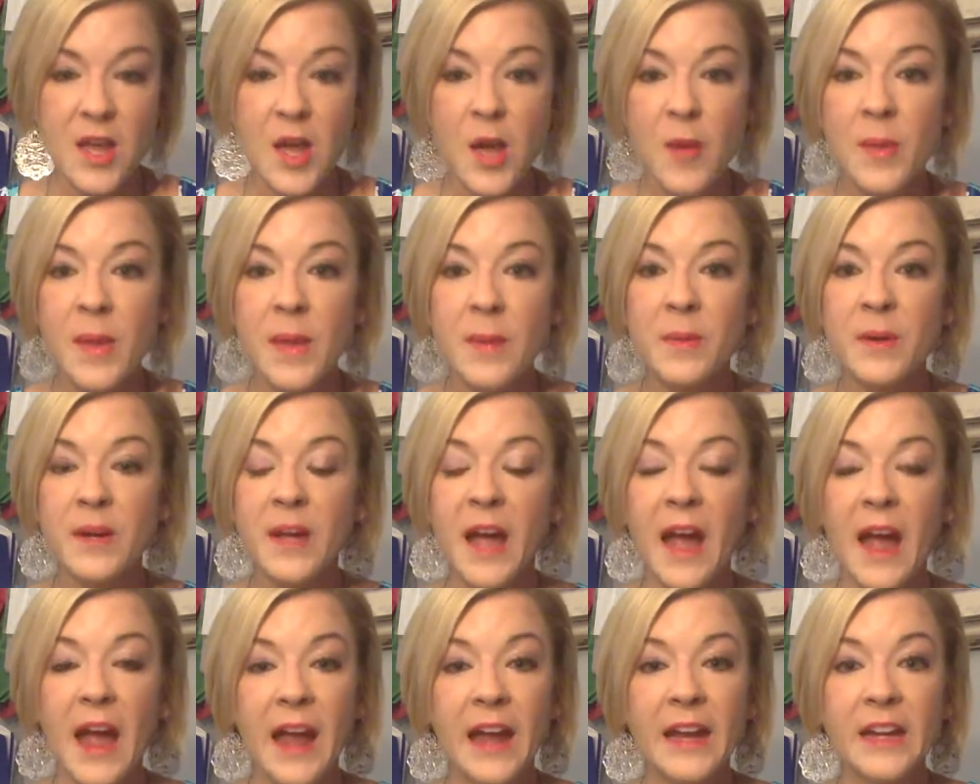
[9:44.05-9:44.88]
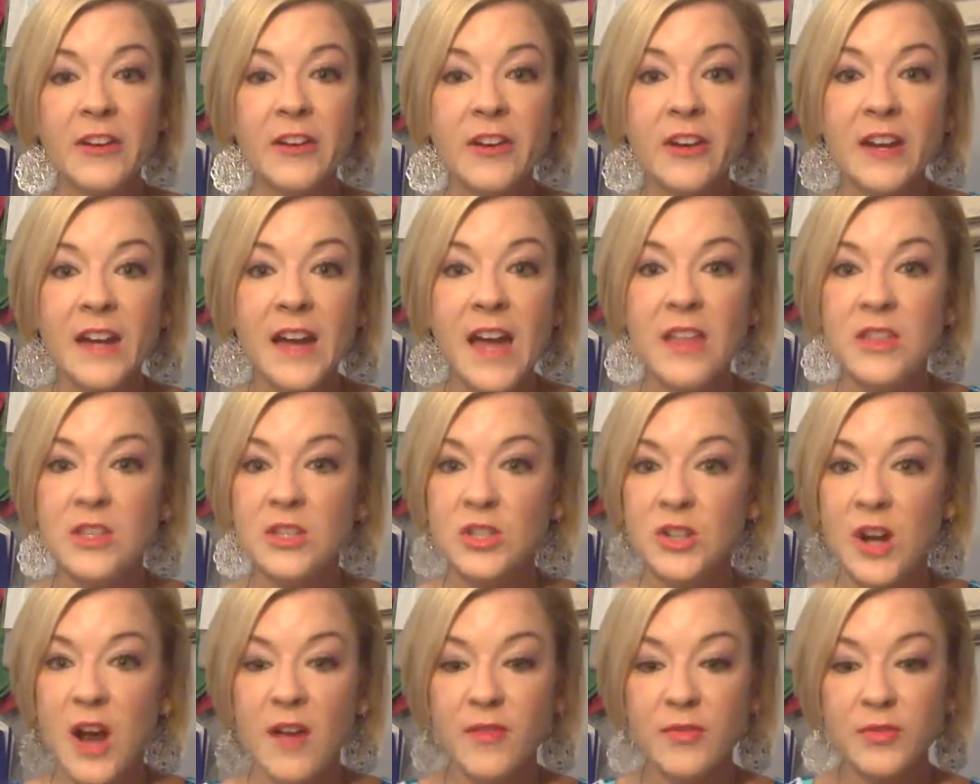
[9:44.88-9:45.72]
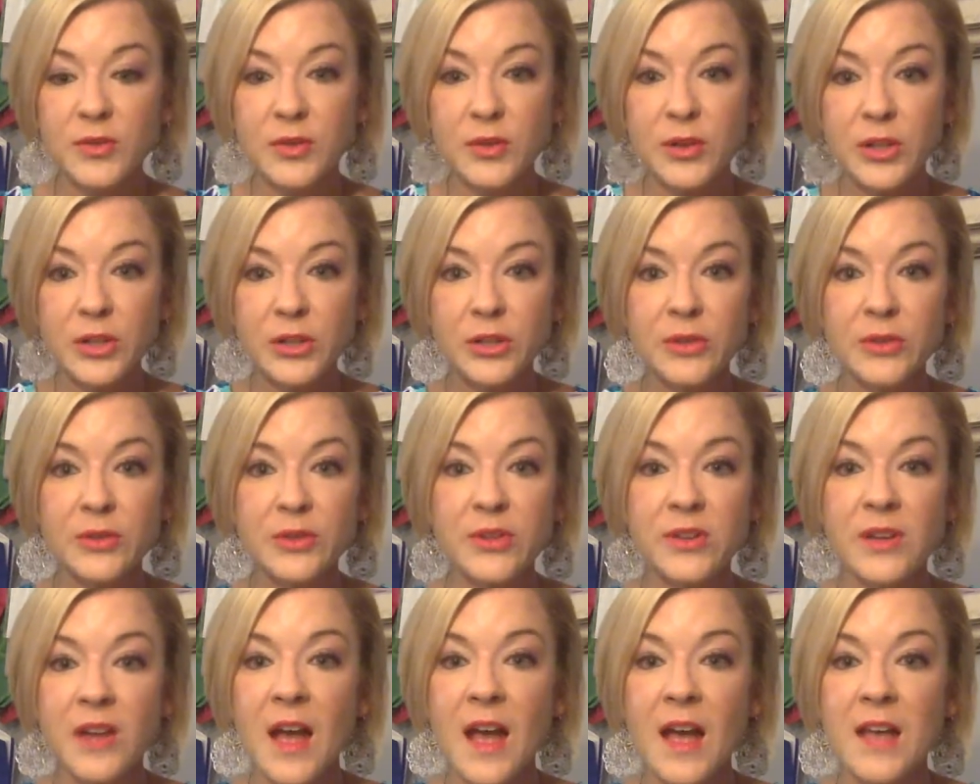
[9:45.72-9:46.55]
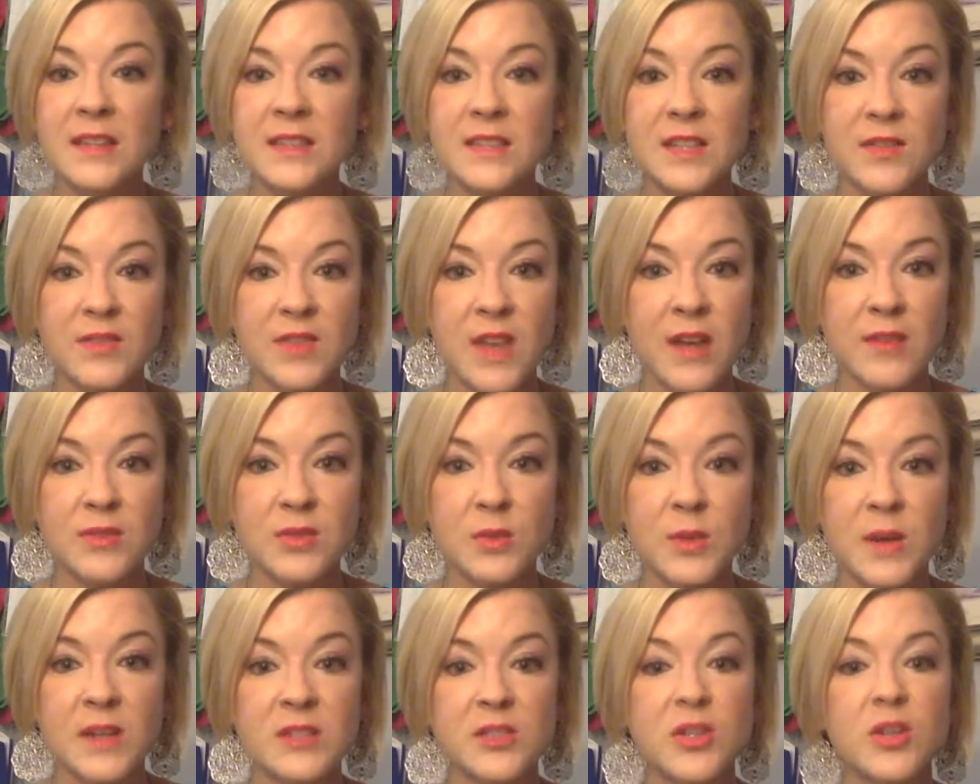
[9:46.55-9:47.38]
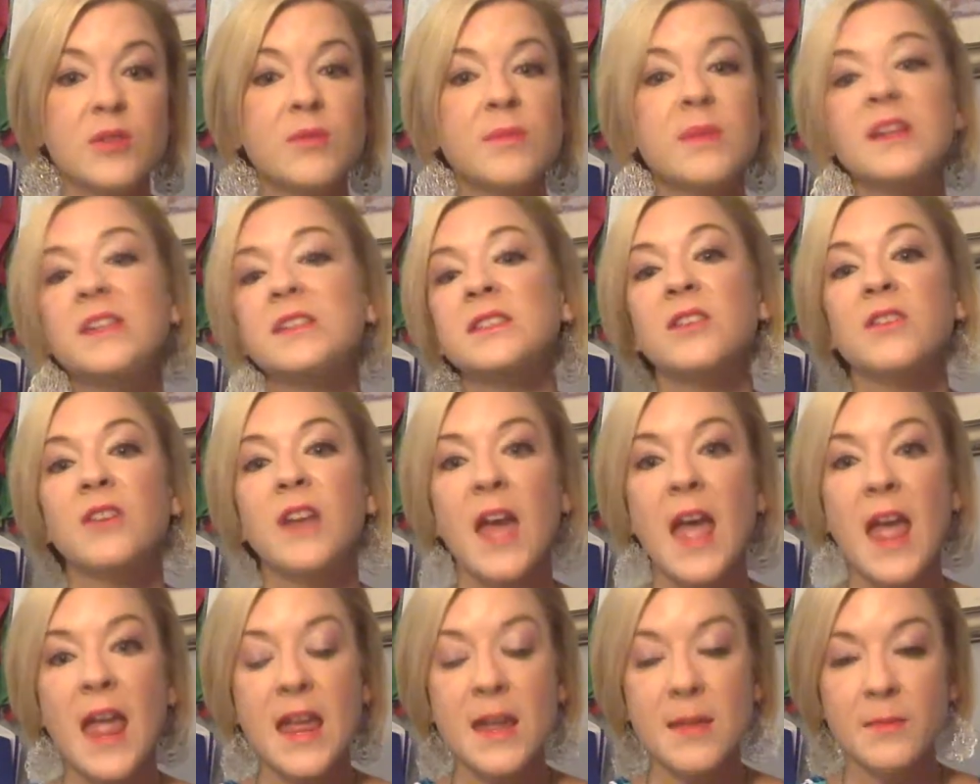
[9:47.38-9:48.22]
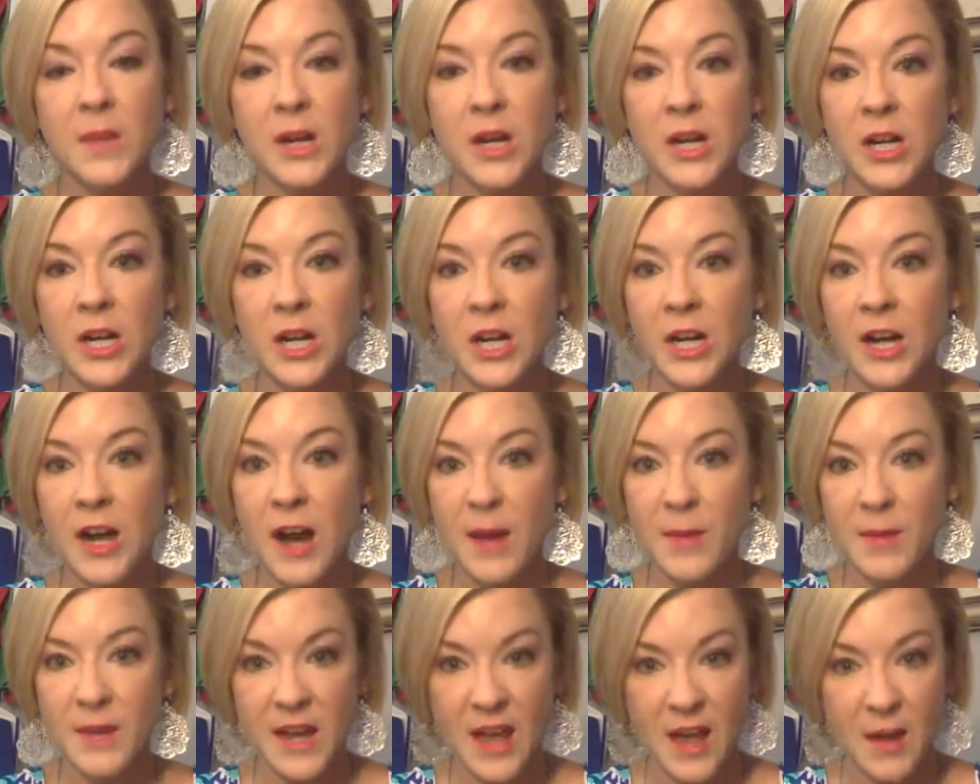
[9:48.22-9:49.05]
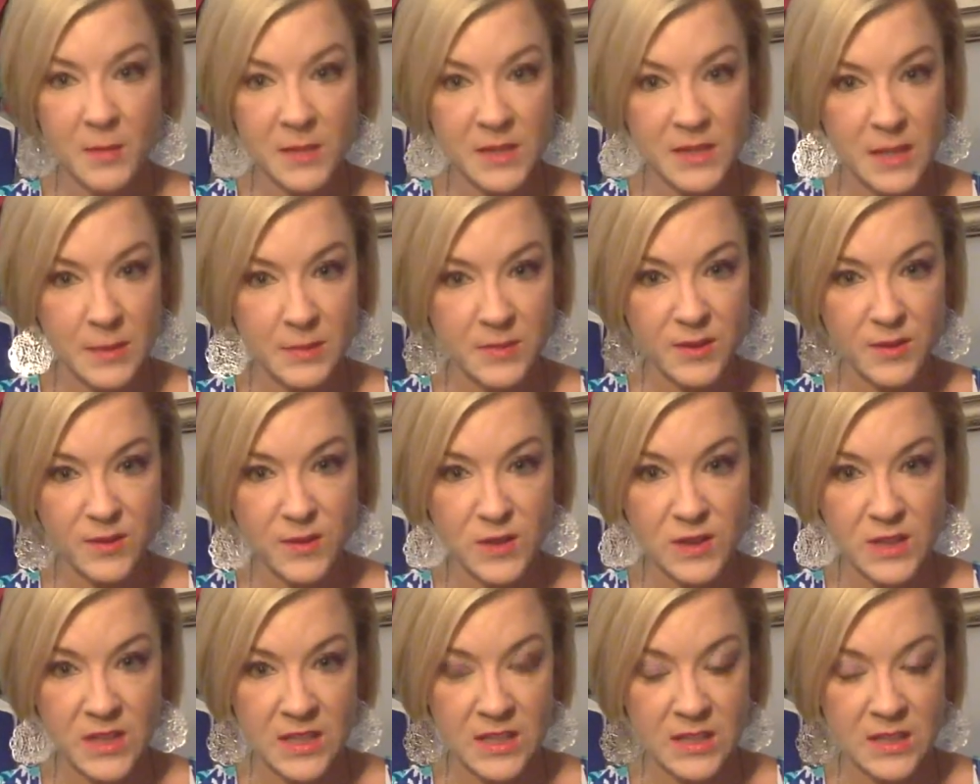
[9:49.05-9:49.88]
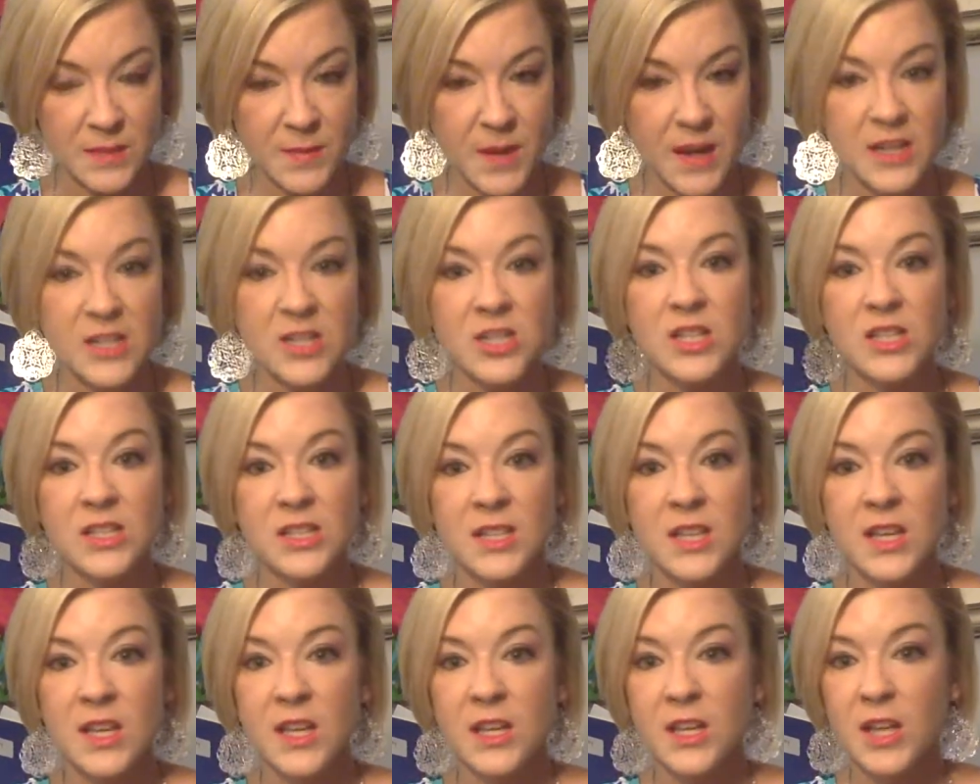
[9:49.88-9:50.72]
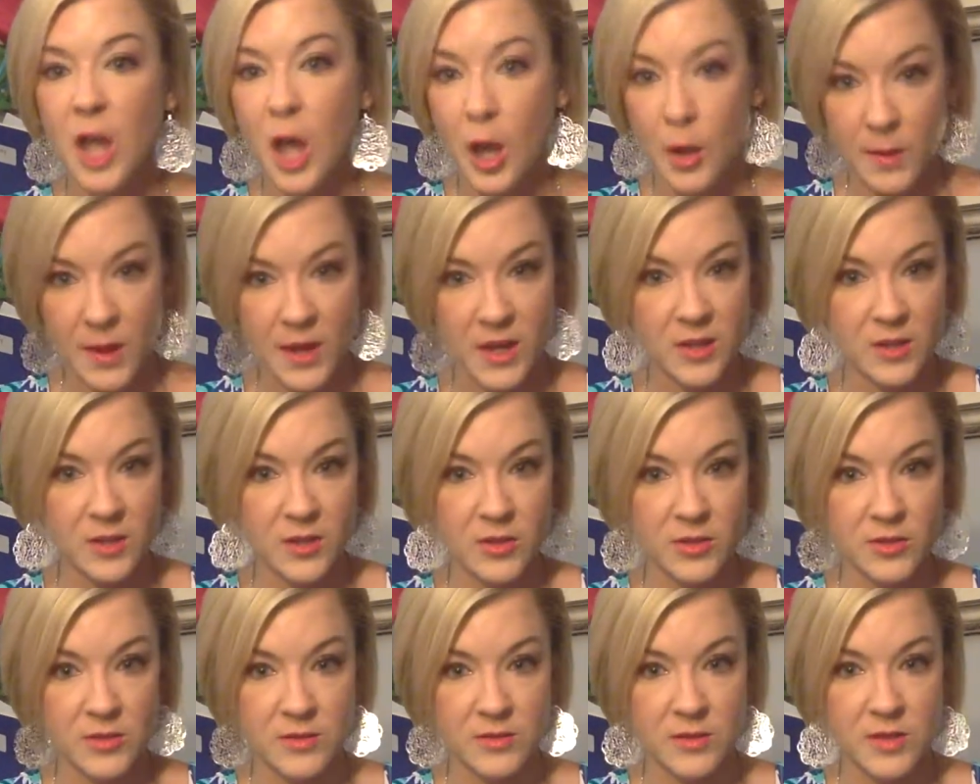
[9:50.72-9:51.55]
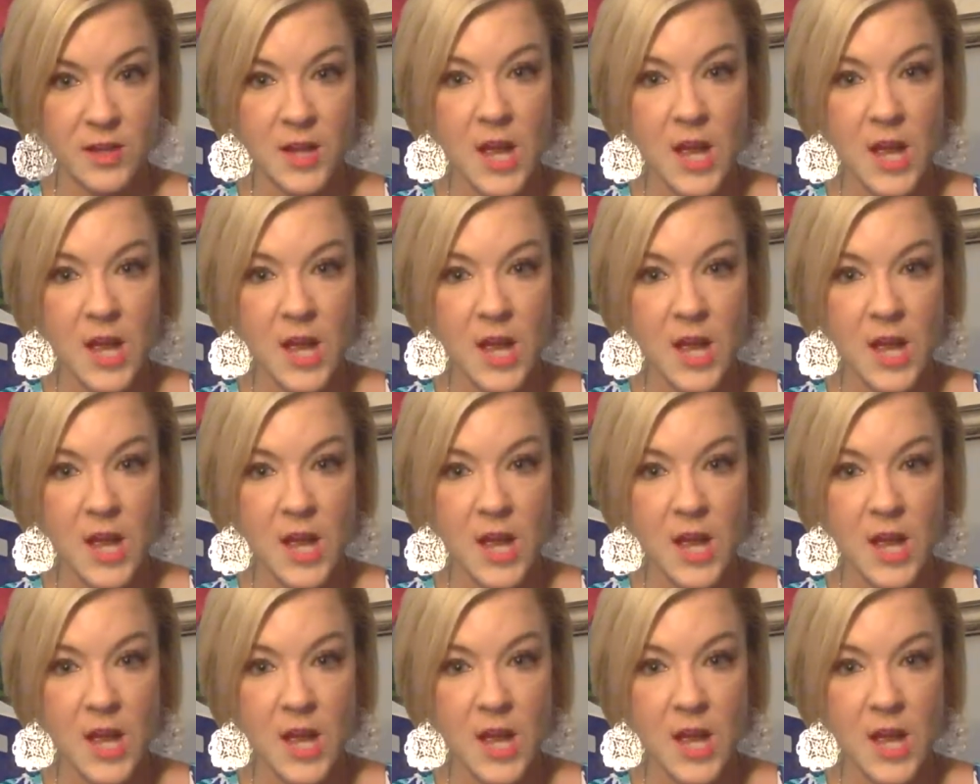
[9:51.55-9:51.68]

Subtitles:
People get angry at the drive-thru, you guys, if they have to wait 2 minutes on a hamburger. I mean, how many times have you seen somebody just come unglued?